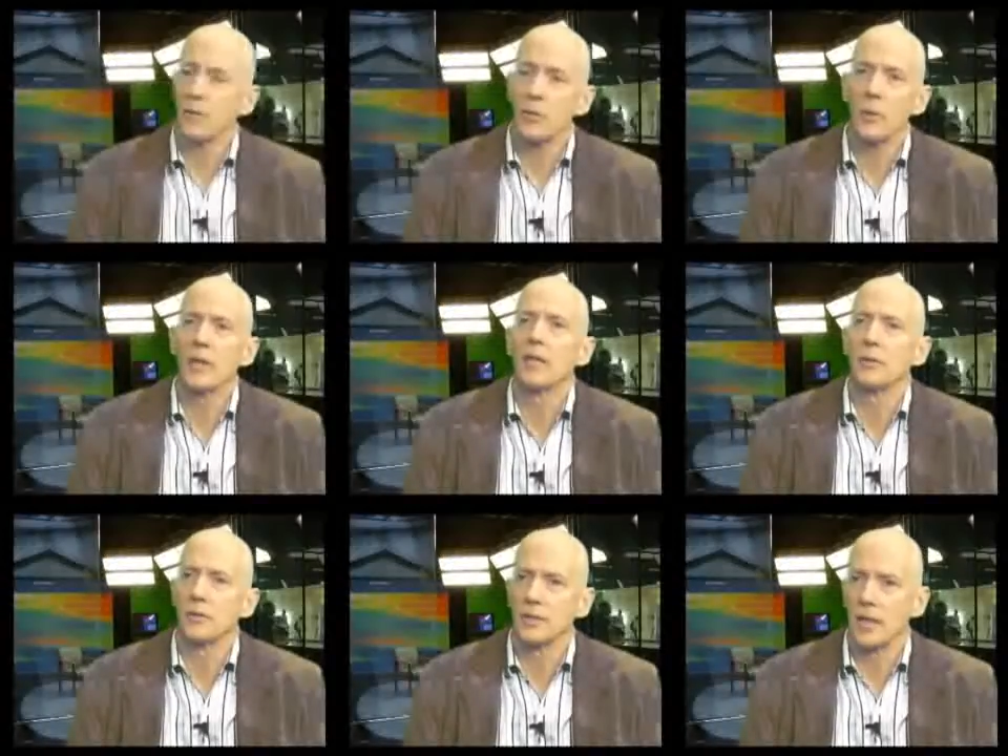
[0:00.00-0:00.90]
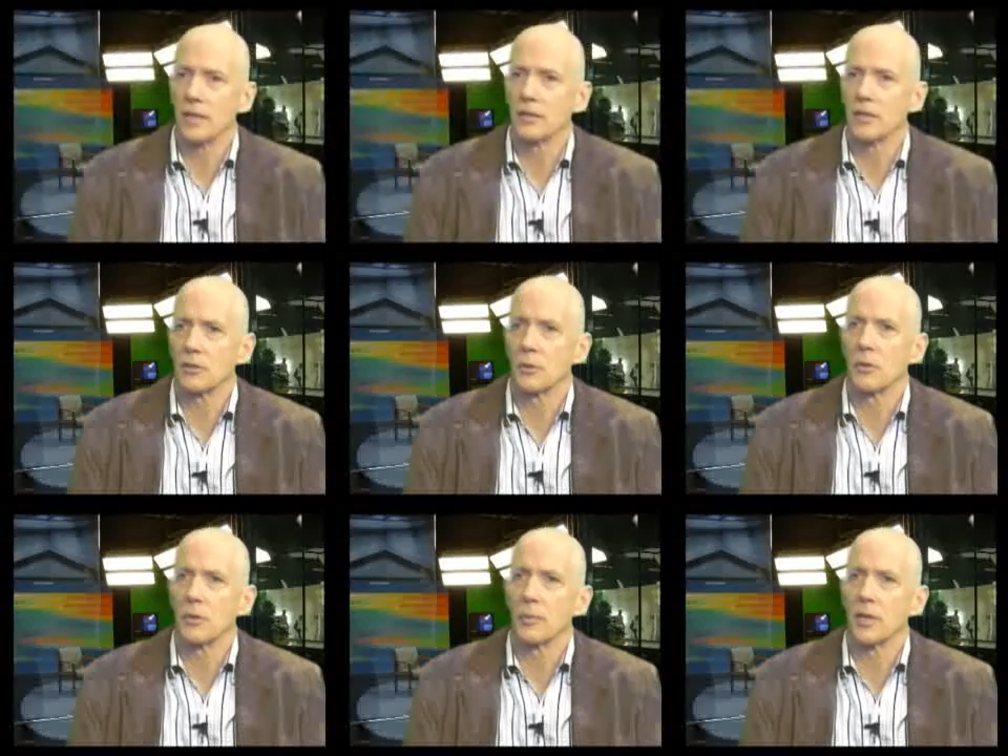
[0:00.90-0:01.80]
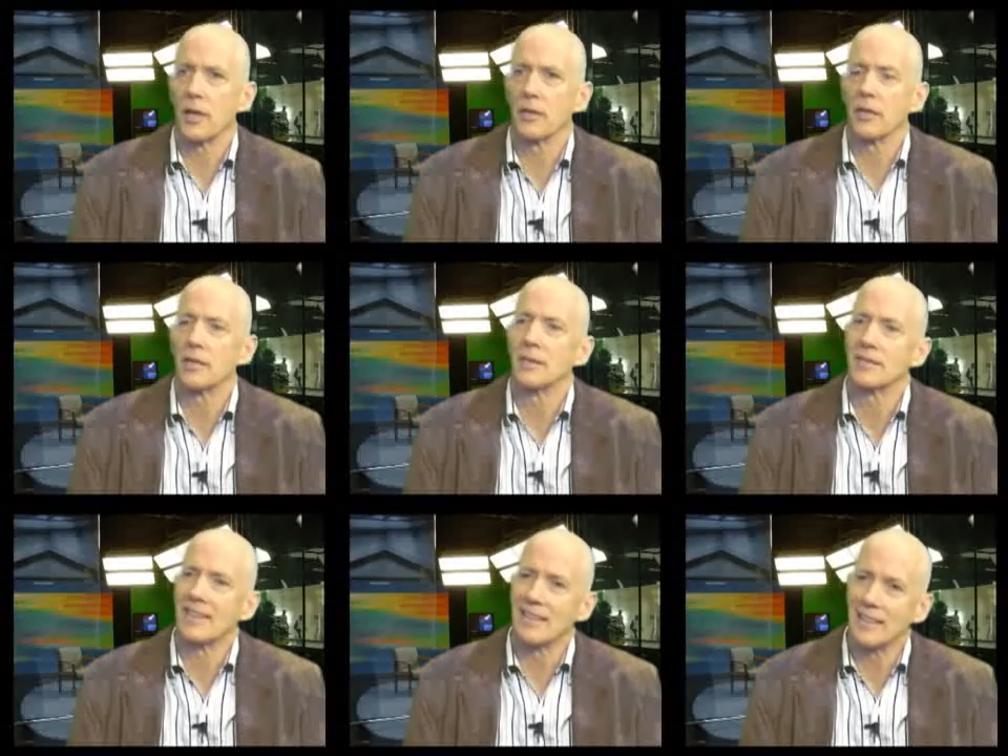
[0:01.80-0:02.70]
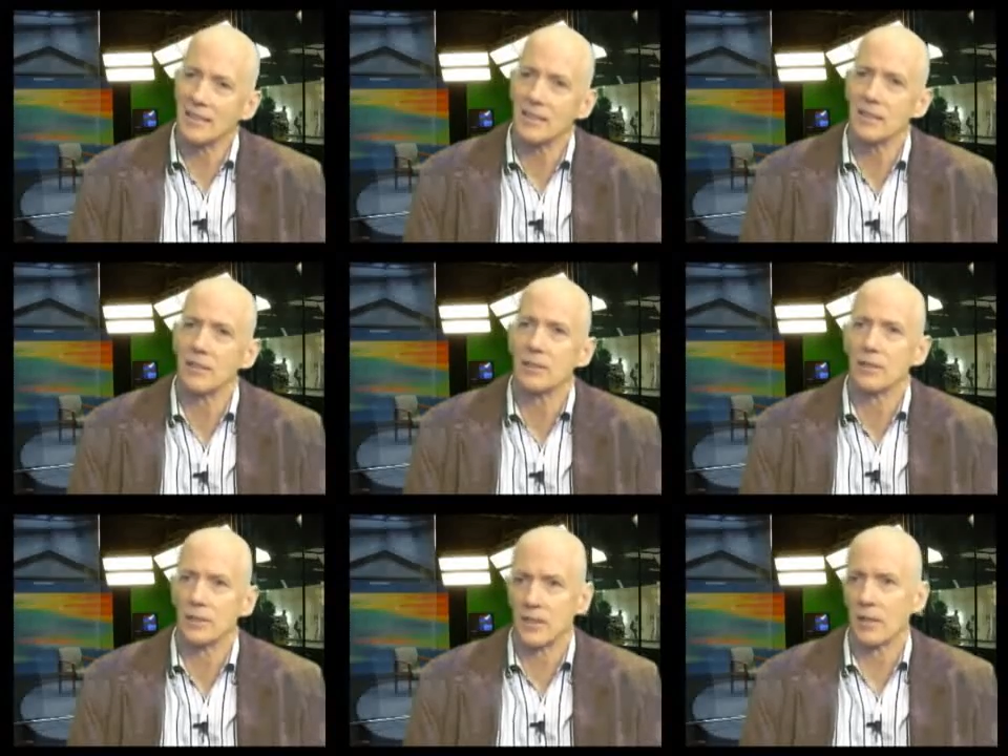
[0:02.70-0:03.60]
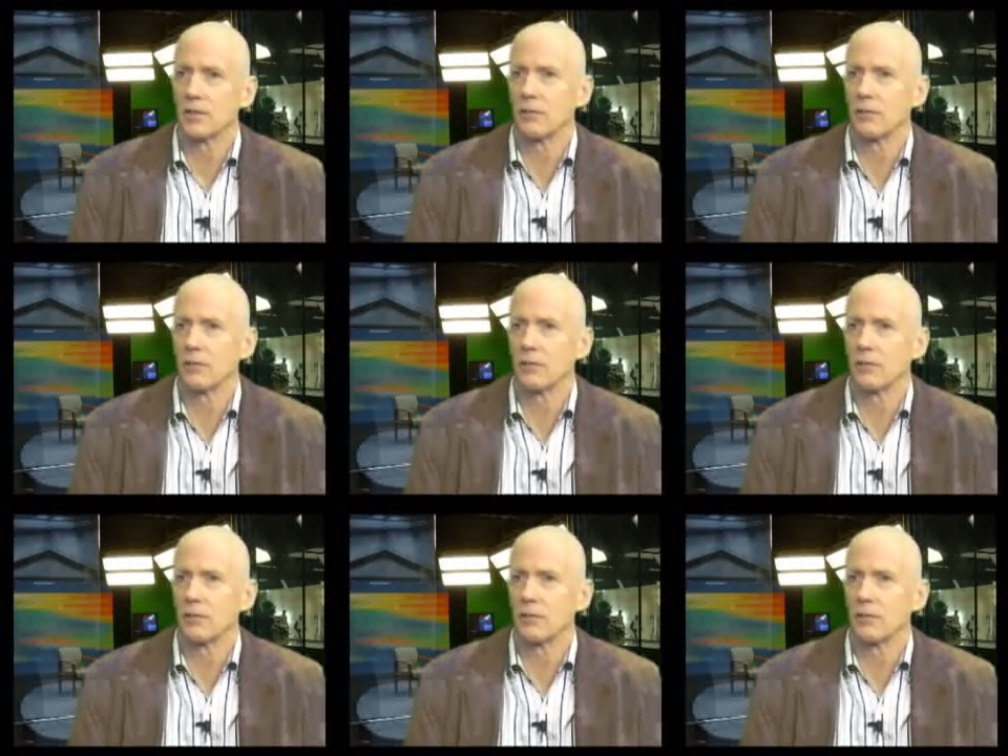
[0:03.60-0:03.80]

only way to understand sexual criminality is to listen to sex